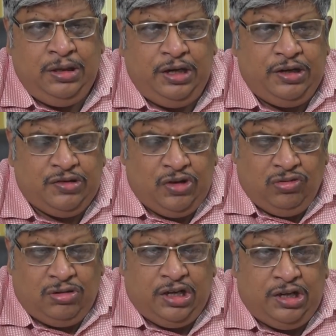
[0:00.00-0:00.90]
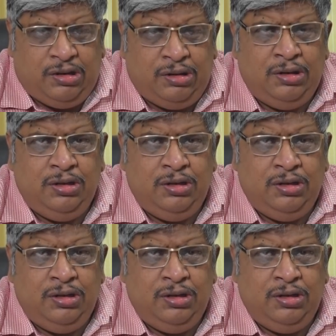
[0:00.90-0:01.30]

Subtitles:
It is now clear